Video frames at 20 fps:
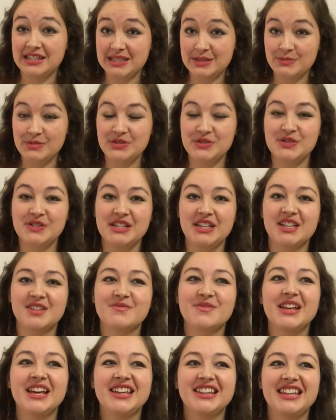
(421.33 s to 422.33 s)
this
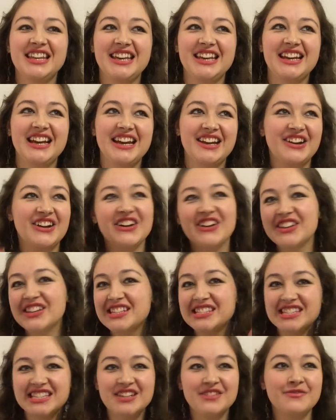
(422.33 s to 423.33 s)
museum, they had all
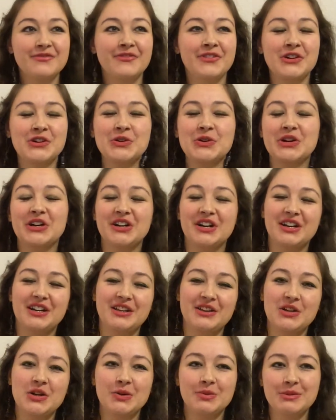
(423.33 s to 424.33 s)
this info
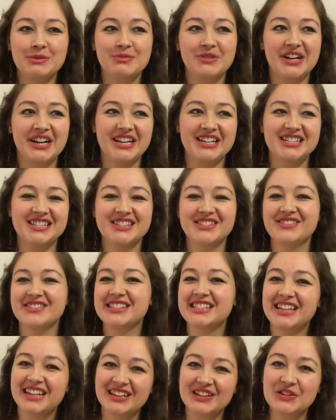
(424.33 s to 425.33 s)
on Kobe Bryant, so it
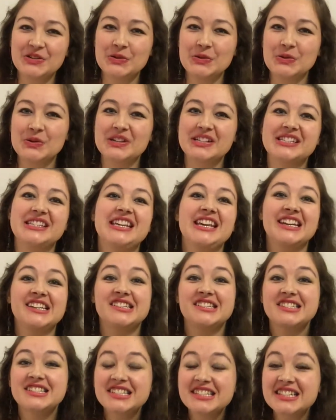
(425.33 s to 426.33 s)
was kind of cool because he
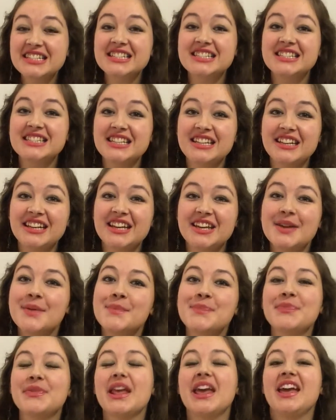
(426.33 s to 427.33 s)
had just seen
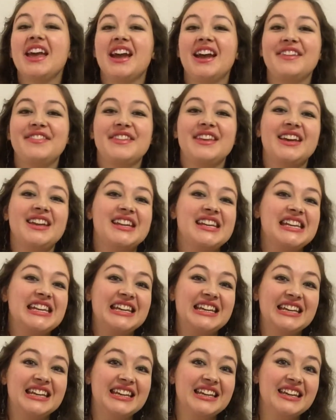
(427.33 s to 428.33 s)
him, and then
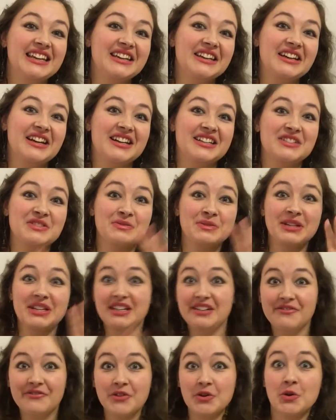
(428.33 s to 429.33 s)
he got to read
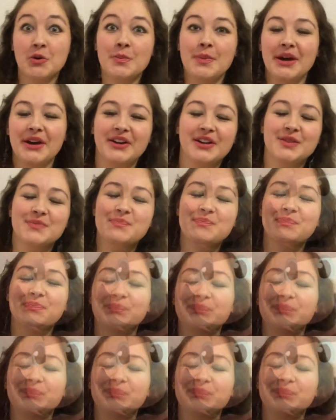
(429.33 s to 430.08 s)
info about him.